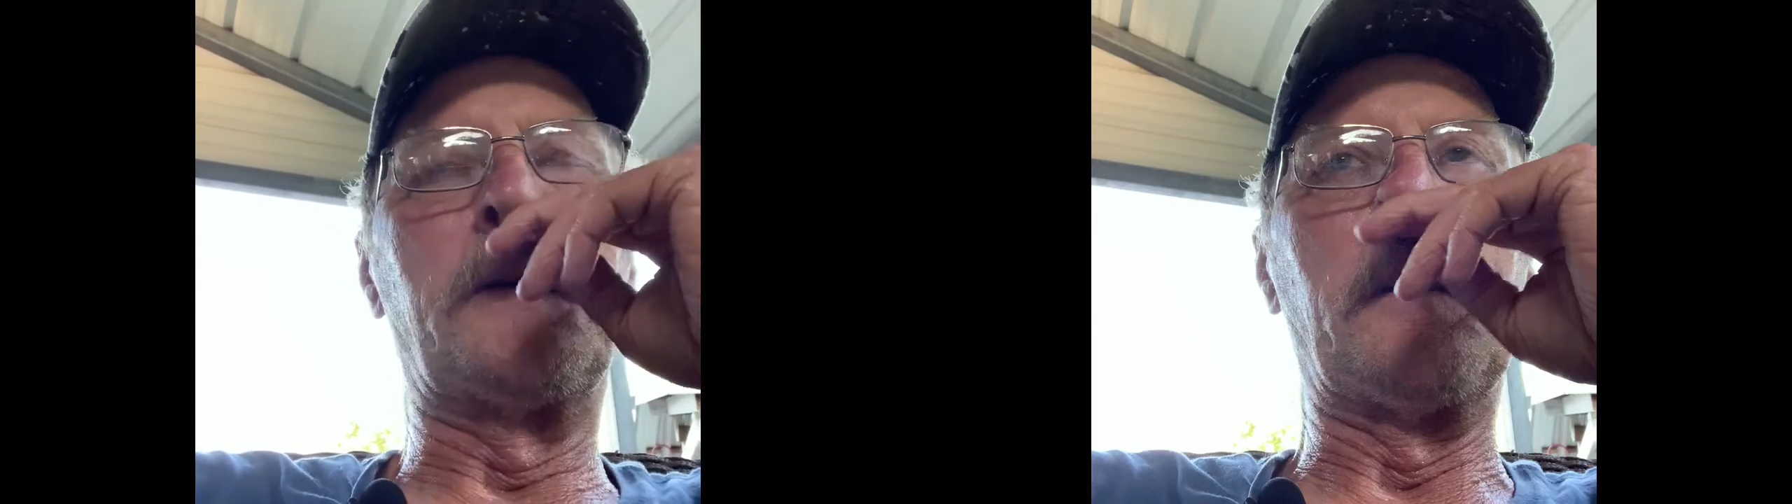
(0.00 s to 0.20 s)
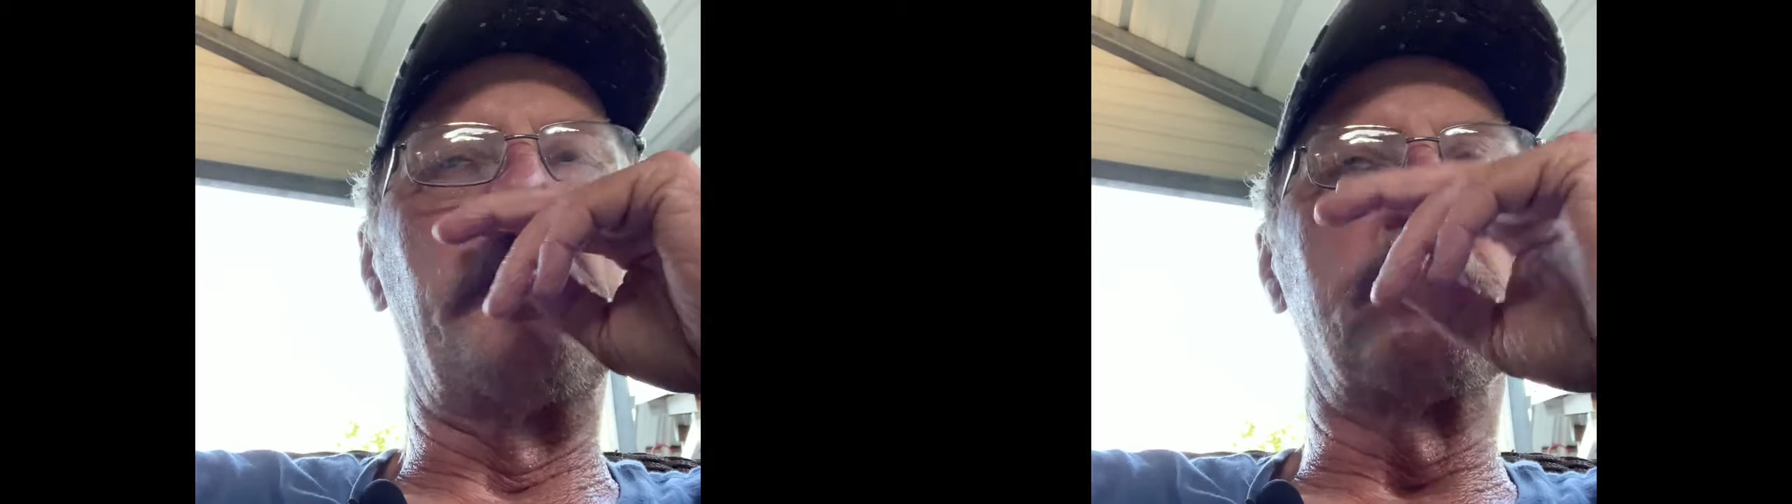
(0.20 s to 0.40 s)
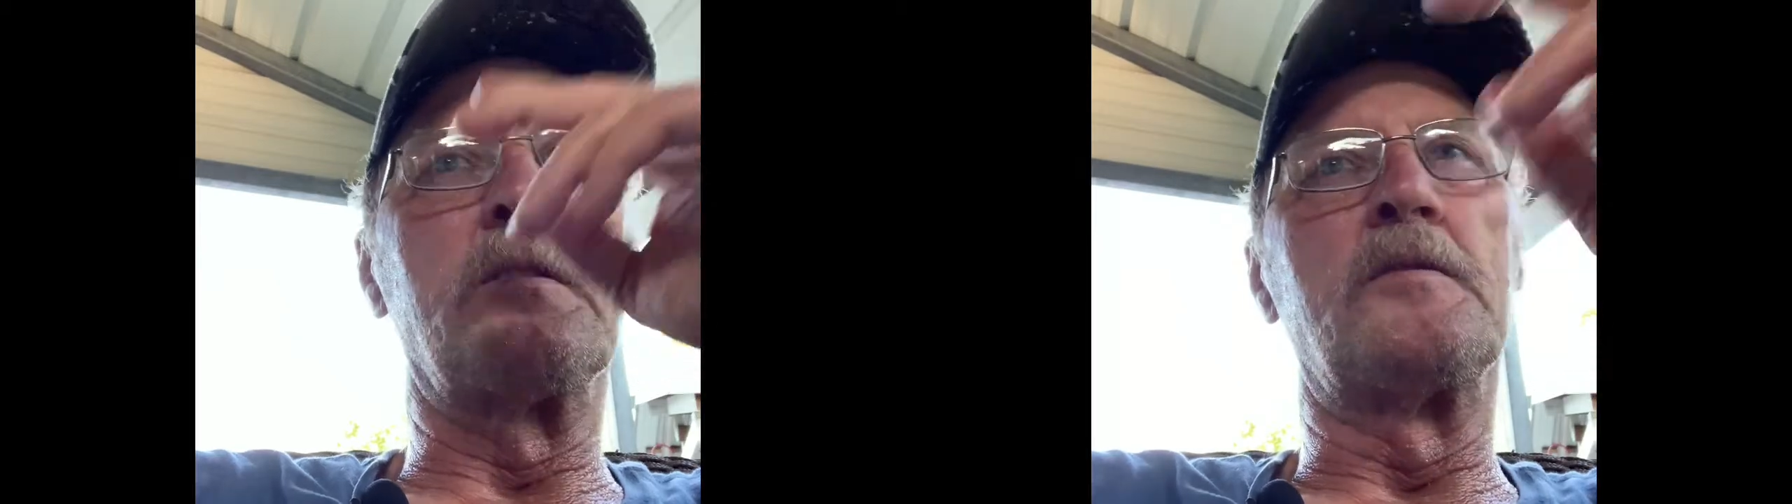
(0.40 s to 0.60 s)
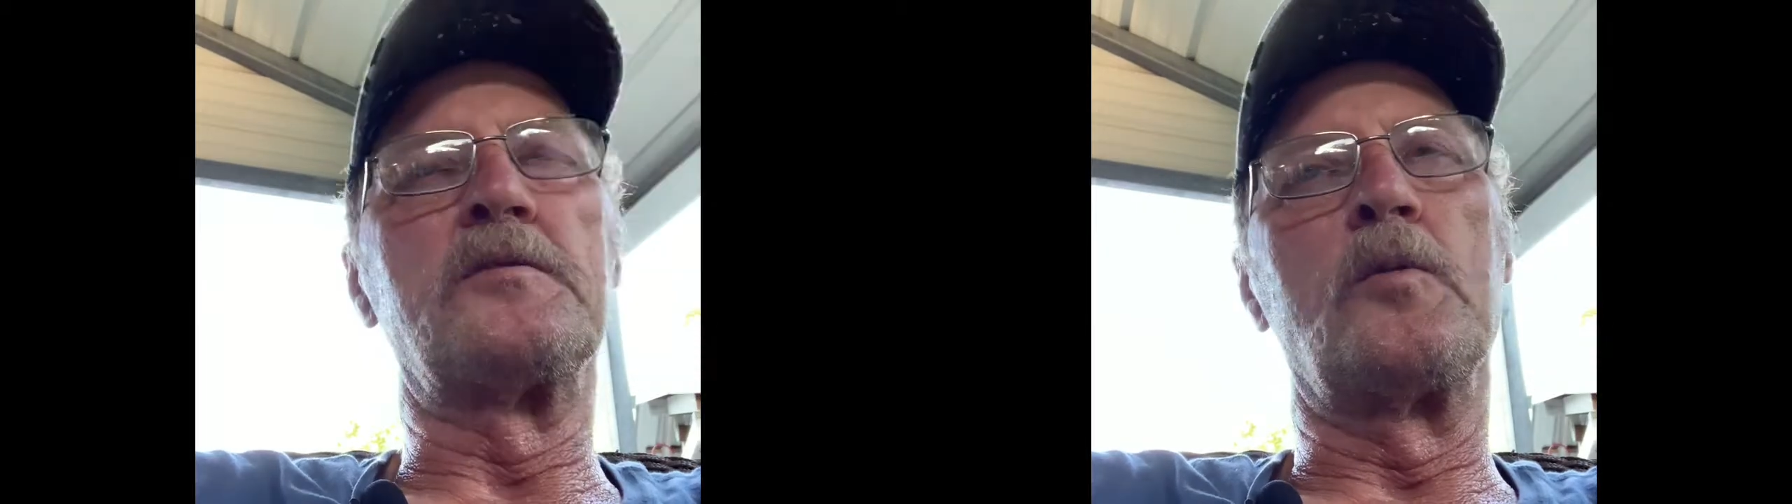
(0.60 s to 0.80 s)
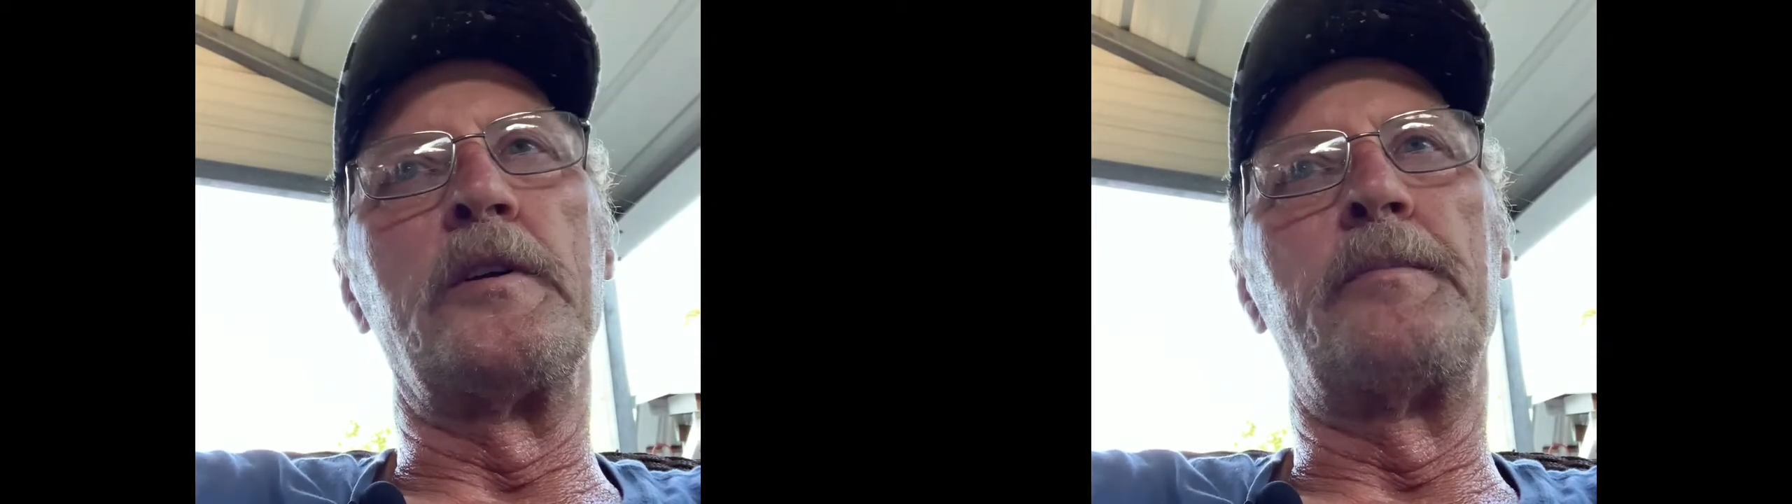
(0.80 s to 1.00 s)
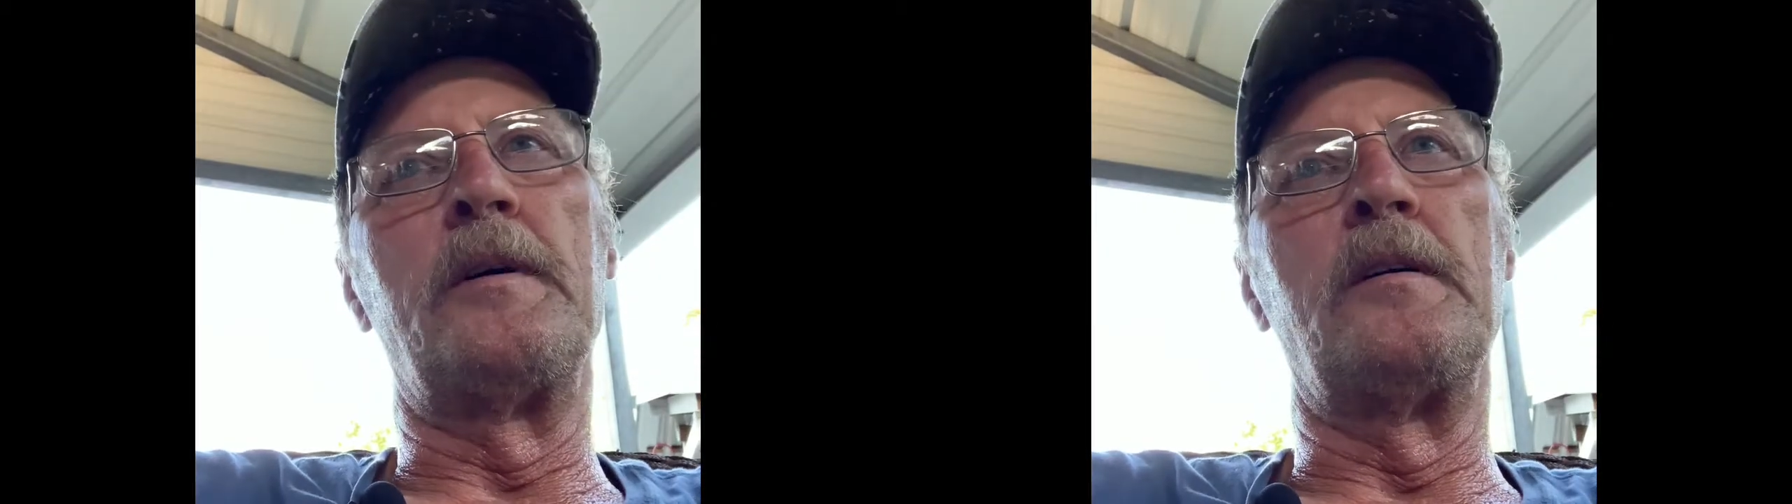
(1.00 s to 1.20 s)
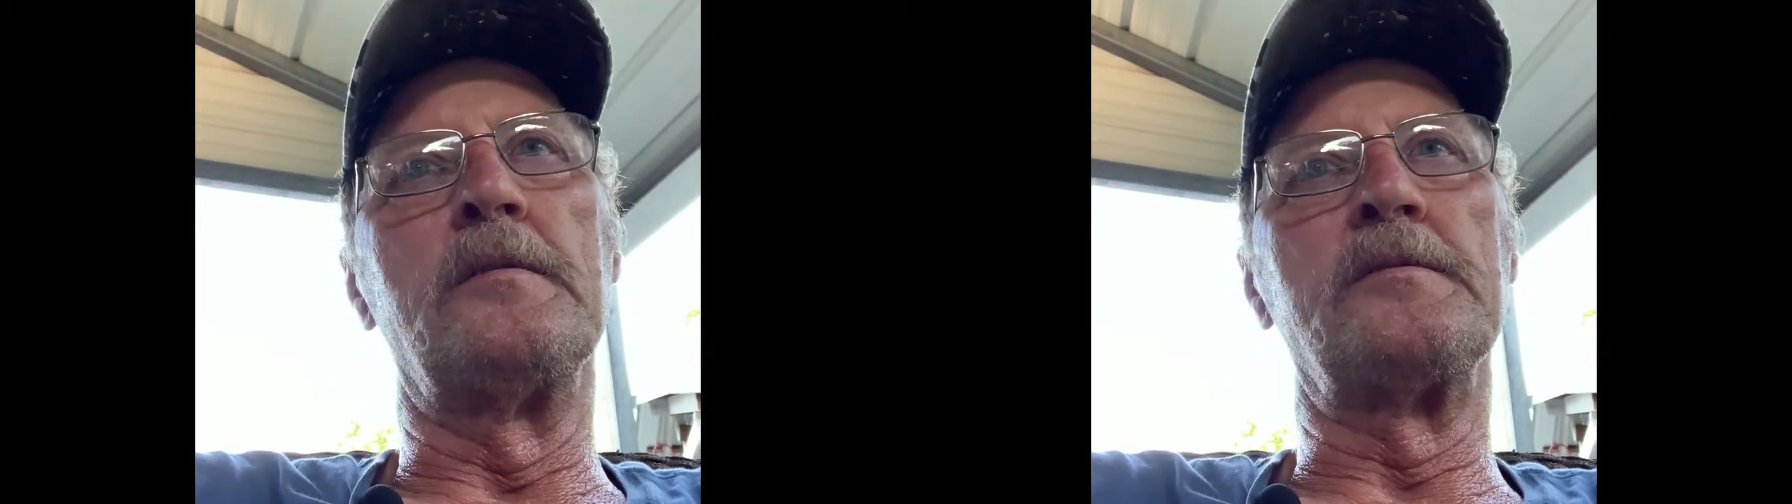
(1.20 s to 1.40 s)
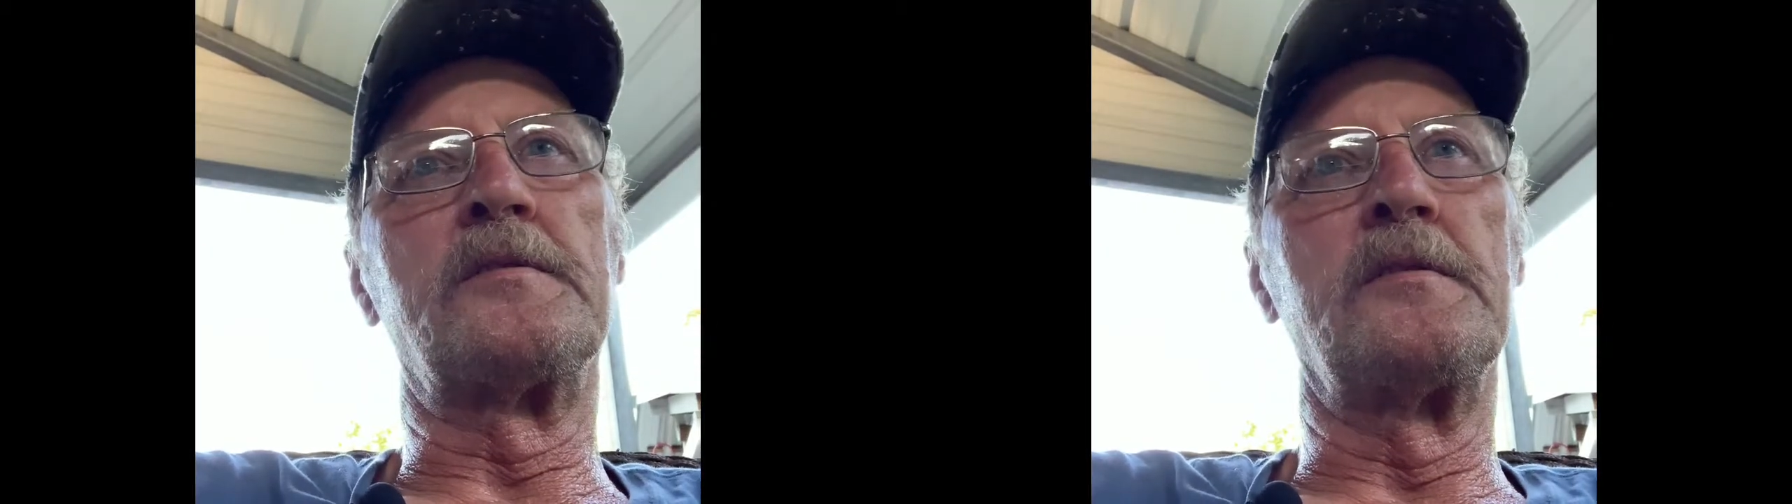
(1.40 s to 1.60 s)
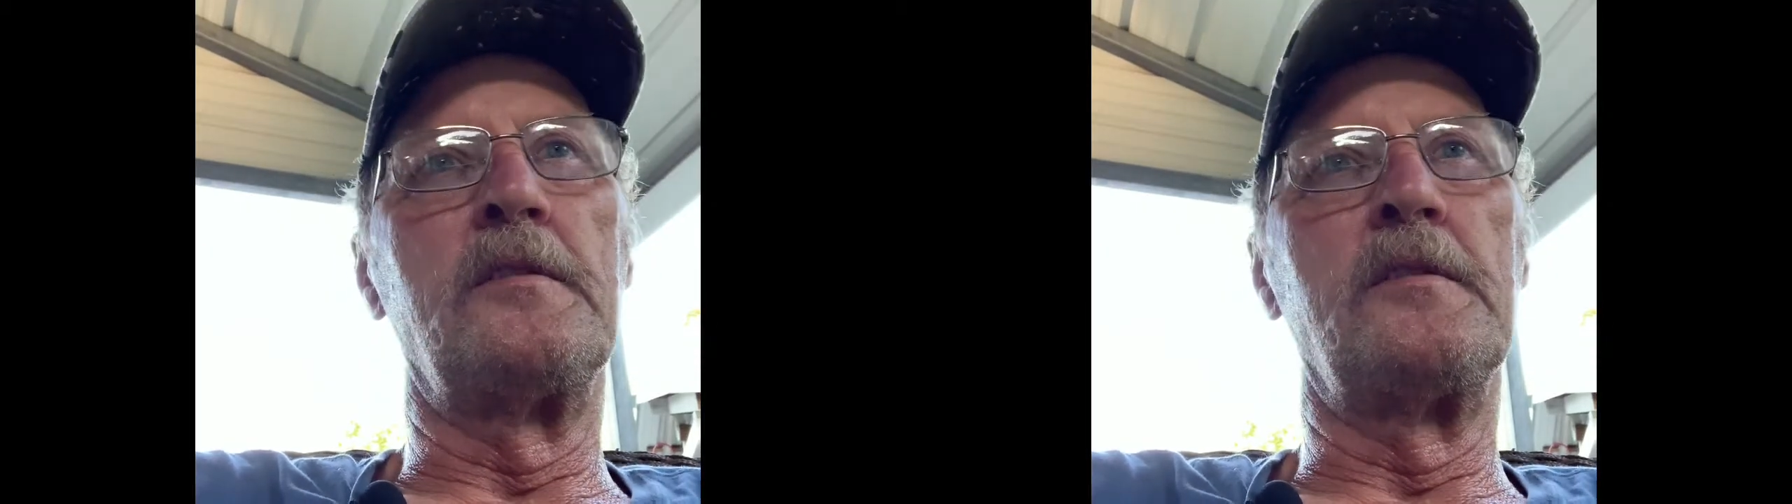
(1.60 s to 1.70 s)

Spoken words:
it could be as low as 20 pounds